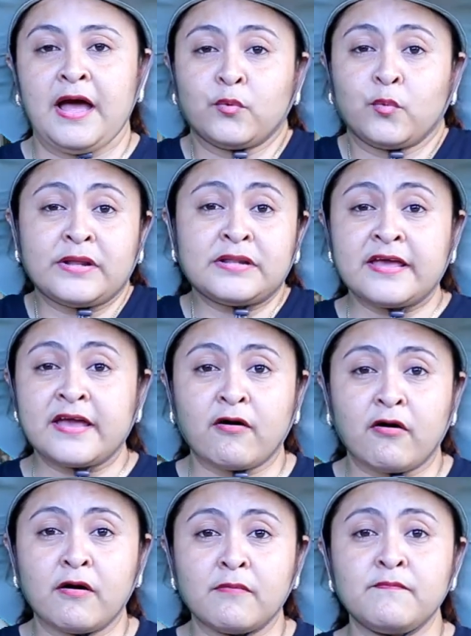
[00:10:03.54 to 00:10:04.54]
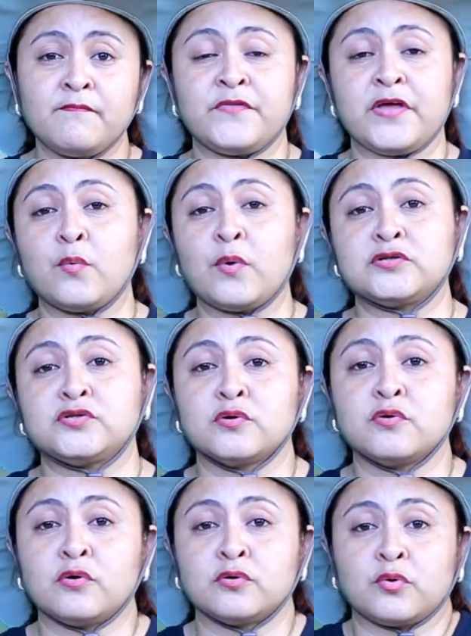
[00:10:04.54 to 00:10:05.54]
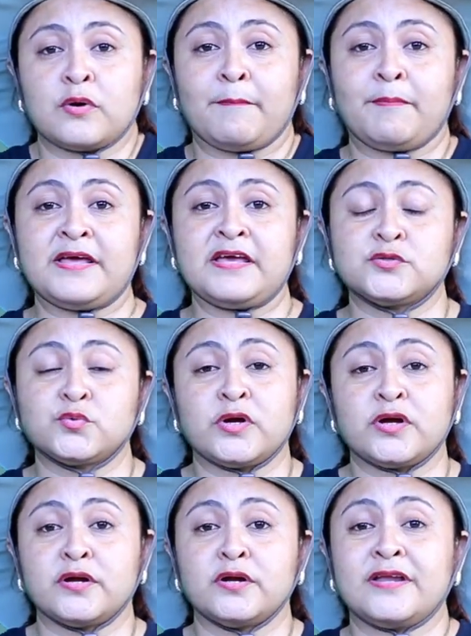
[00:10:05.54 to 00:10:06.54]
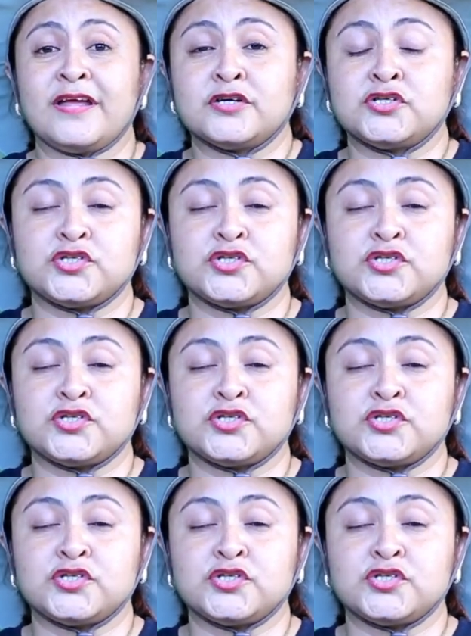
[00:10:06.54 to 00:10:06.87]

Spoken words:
And when they come, they want to go to a place where they are